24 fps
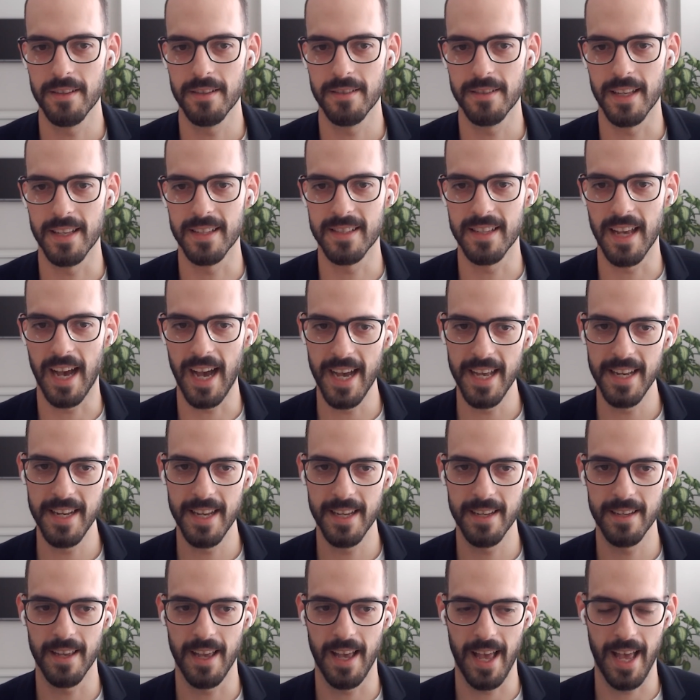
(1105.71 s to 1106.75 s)

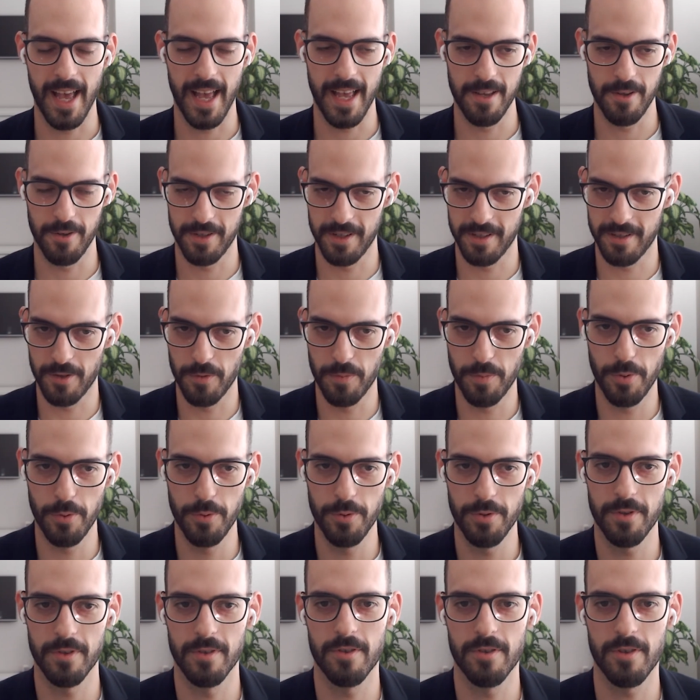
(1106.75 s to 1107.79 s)
designing your
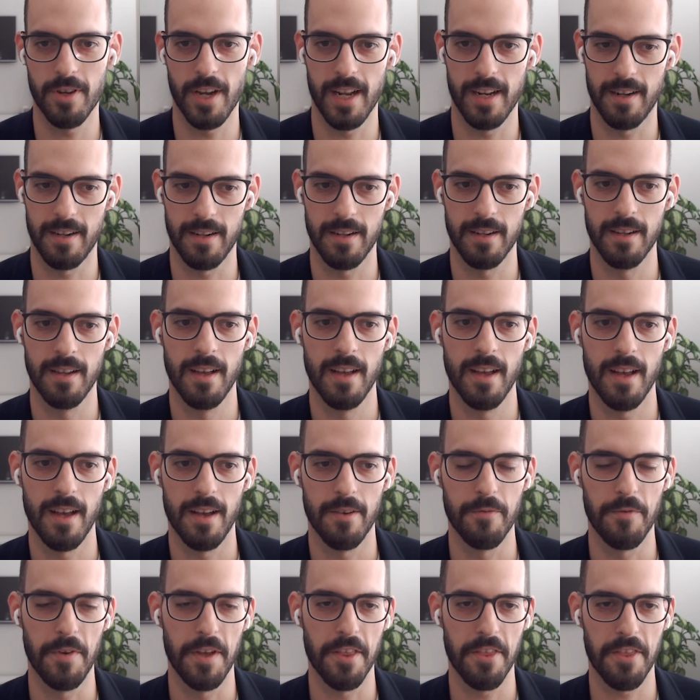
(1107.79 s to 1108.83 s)
distribution channel
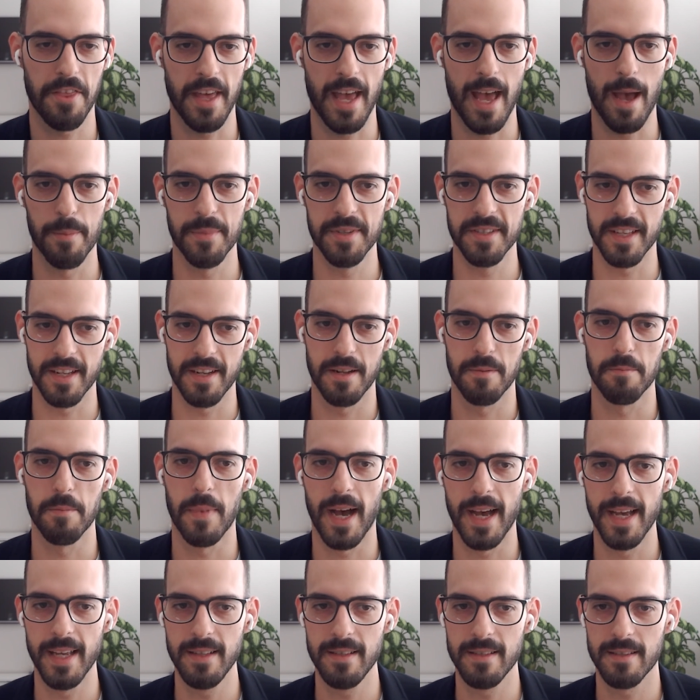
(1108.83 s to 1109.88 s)
with Amazon in
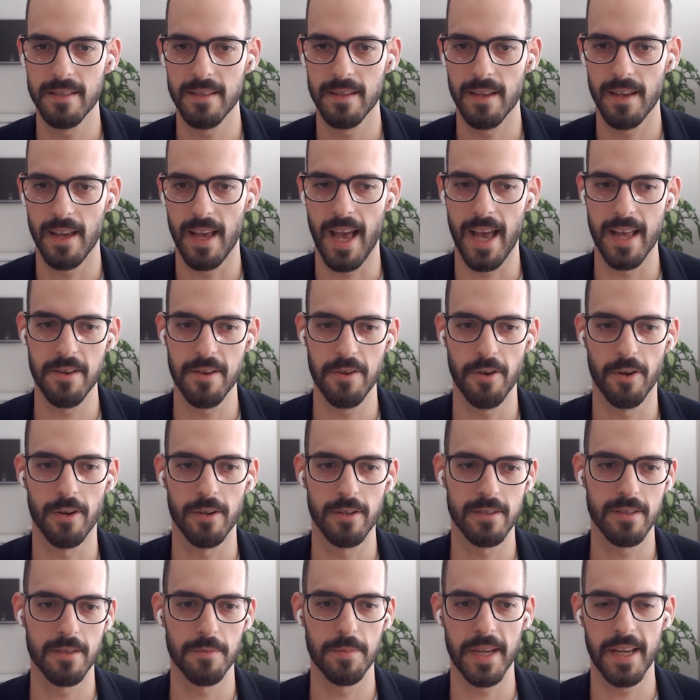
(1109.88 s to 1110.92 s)
mind, and you're
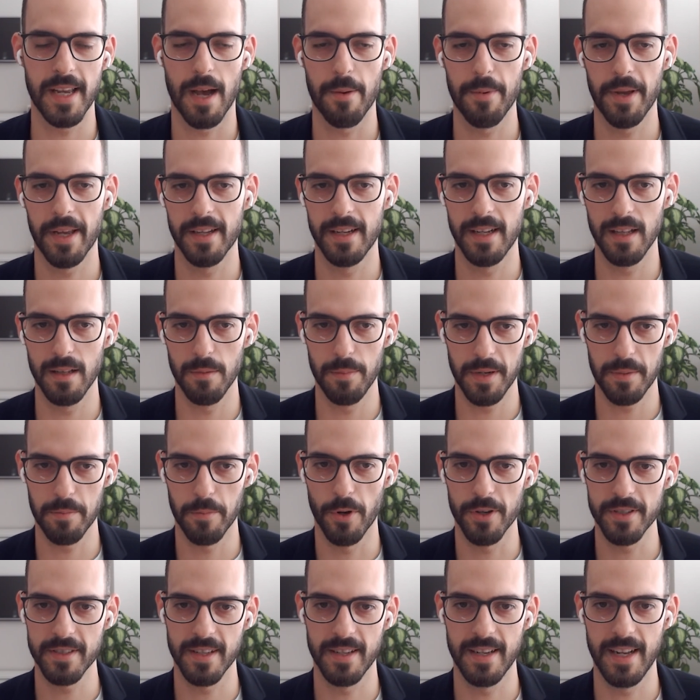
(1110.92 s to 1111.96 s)
also becoming a little bit
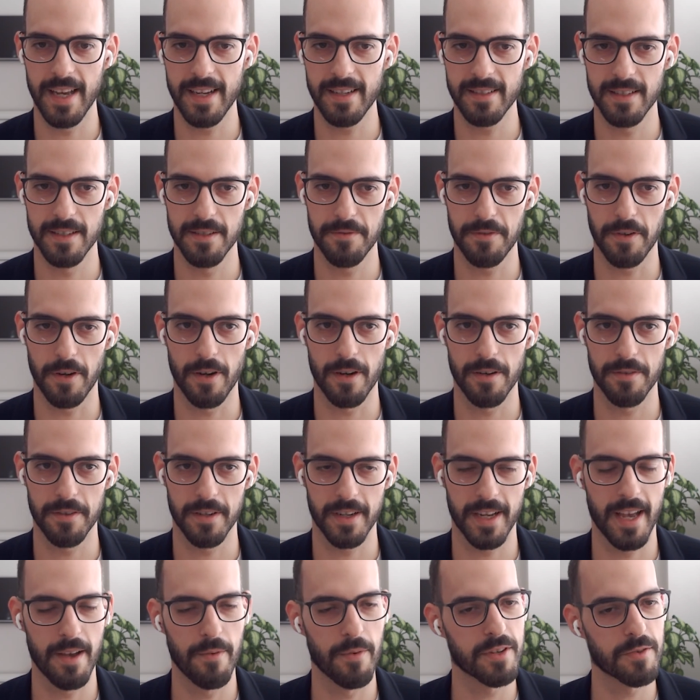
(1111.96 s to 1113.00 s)
more selective of,
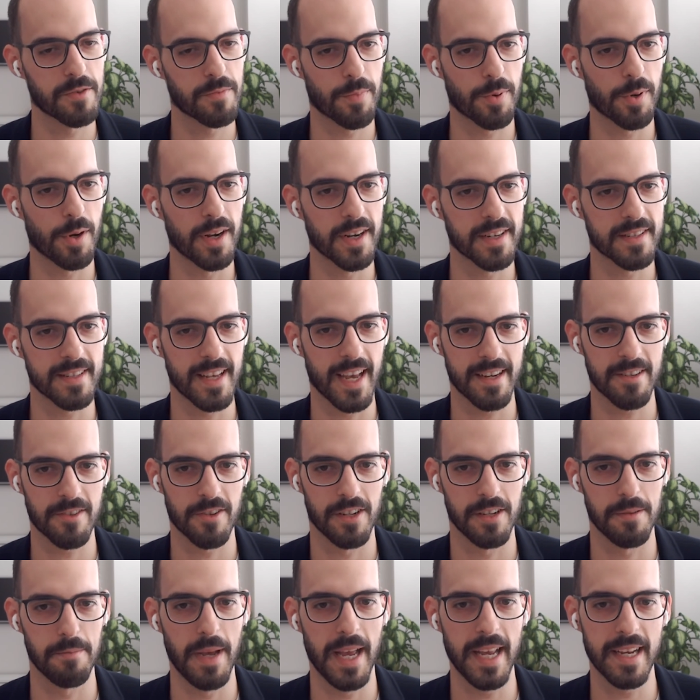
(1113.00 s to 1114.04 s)
okay, which products
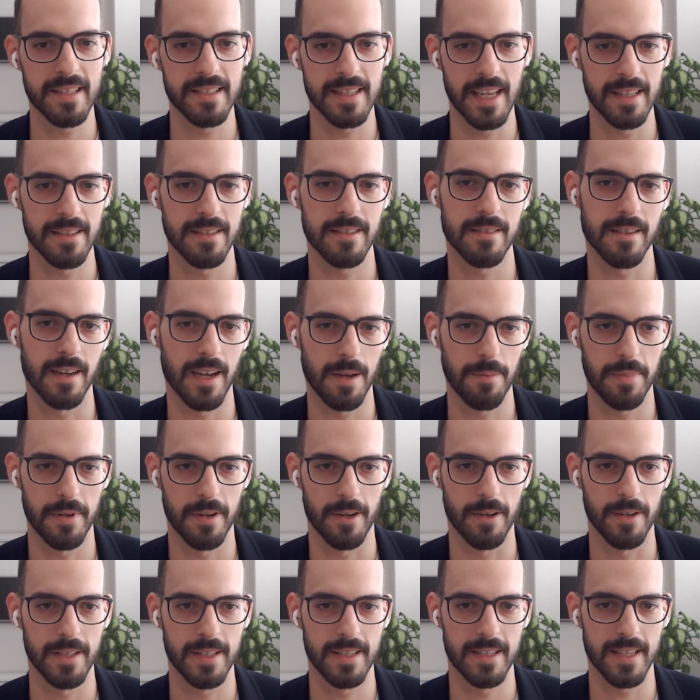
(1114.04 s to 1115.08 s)
actually make sense to
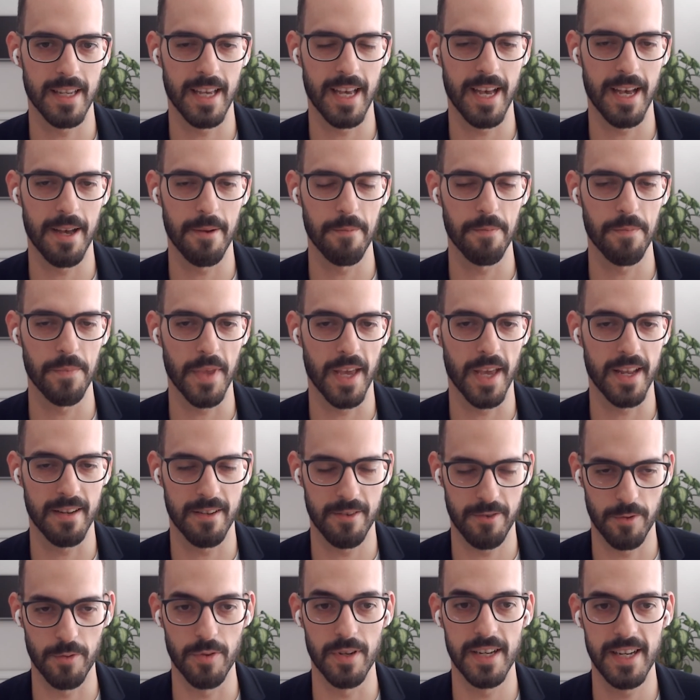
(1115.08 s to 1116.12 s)
upload and
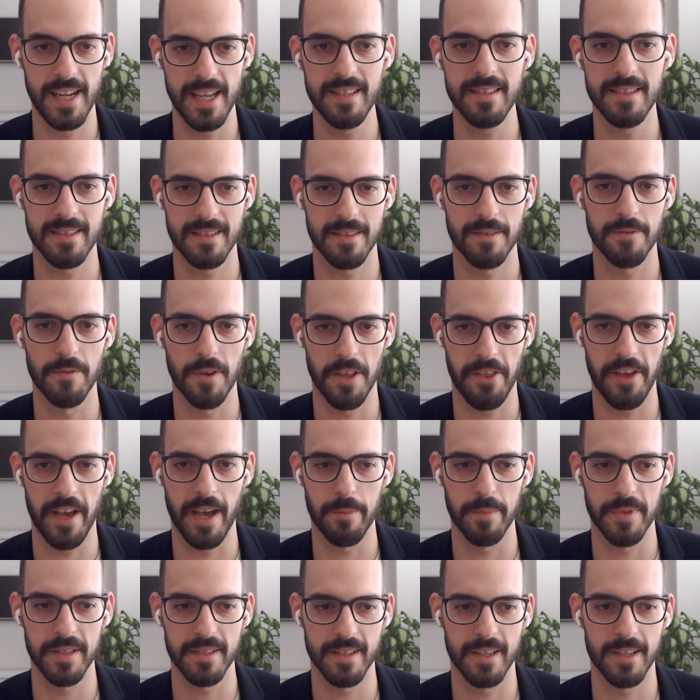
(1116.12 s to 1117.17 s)
to list with
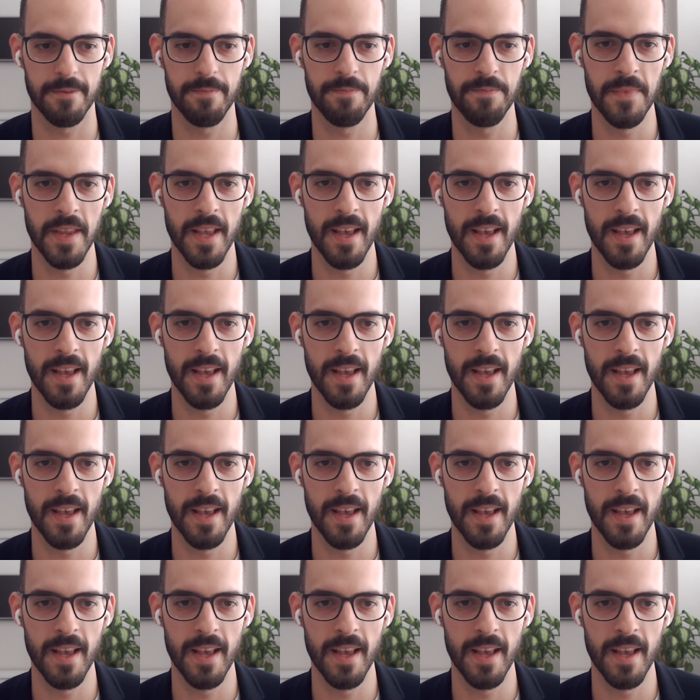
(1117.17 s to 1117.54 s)
Amazon,